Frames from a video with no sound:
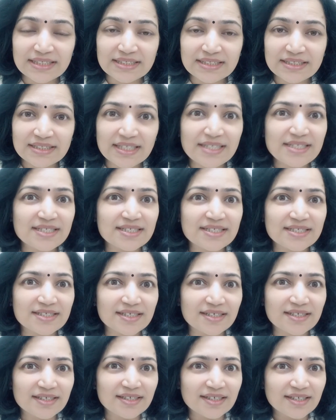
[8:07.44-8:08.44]
that's
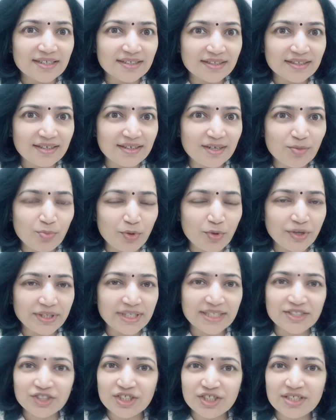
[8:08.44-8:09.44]
the third point that
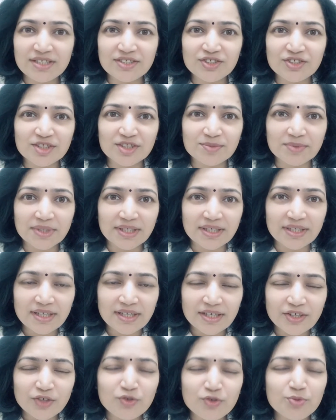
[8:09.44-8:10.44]
she teaches me.
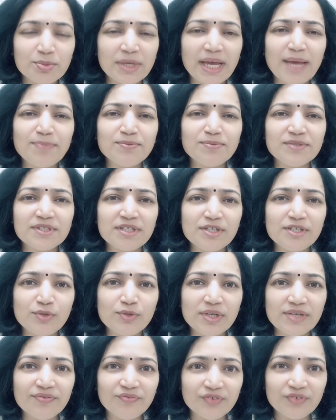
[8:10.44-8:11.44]
You have to be absolutely
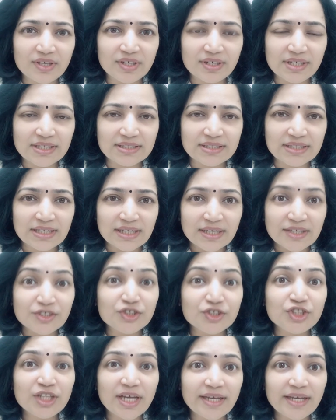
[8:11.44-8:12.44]
fearless.
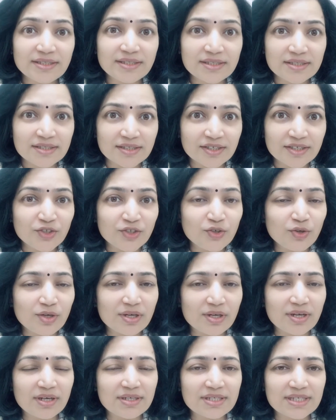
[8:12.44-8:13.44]
She has you know,
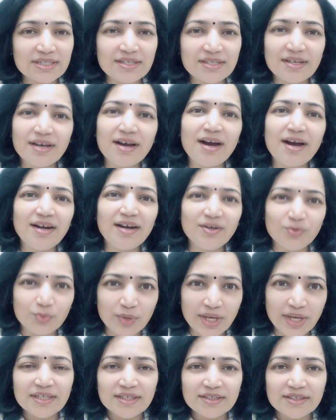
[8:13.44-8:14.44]
learned it the hard
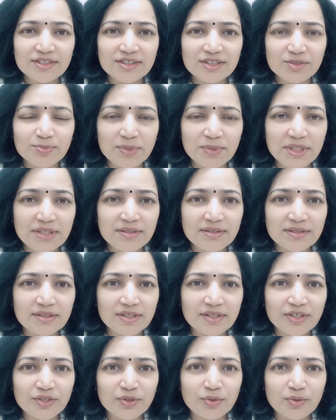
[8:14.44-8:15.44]
way. She's been, you
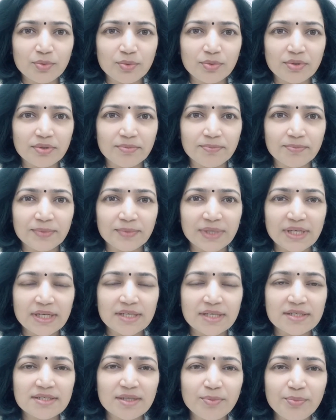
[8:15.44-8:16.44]
know,
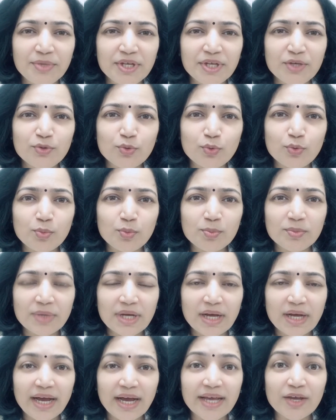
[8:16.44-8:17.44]
somebody whom
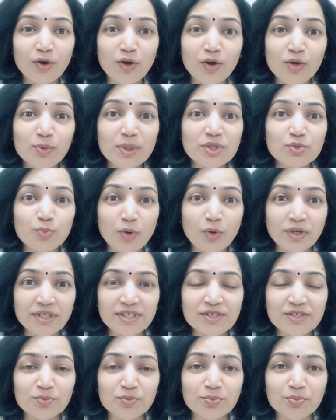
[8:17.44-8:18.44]
I always wanted
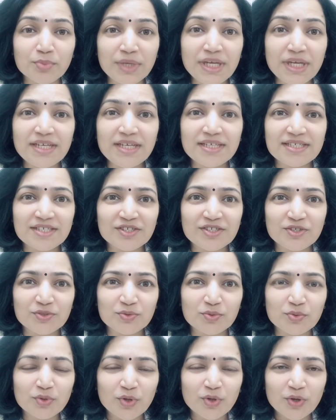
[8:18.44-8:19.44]
to meet, to,
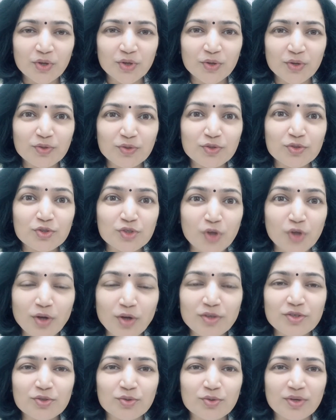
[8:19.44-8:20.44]
you know, to talk
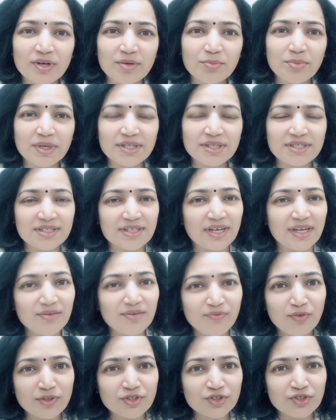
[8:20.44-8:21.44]
to her, but
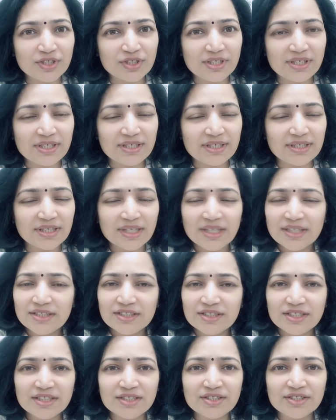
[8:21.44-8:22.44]
unfortunately
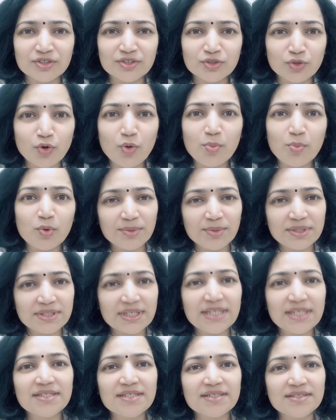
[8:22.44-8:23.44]
she's no more.
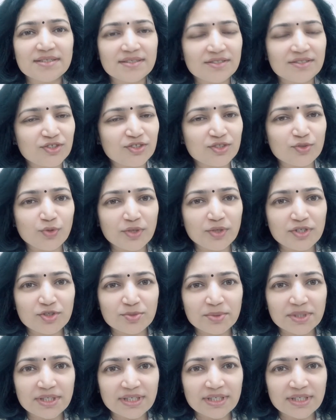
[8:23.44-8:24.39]
It is just going to be